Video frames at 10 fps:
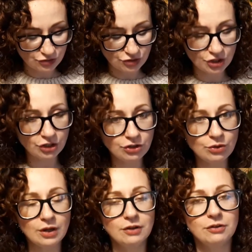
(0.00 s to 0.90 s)
2
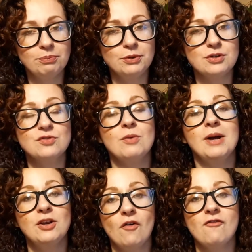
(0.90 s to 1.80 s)
books for my
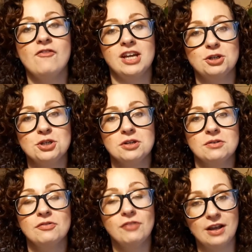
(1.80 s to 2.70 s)

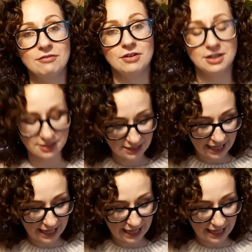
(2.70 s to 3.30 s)
non-fiction favourites,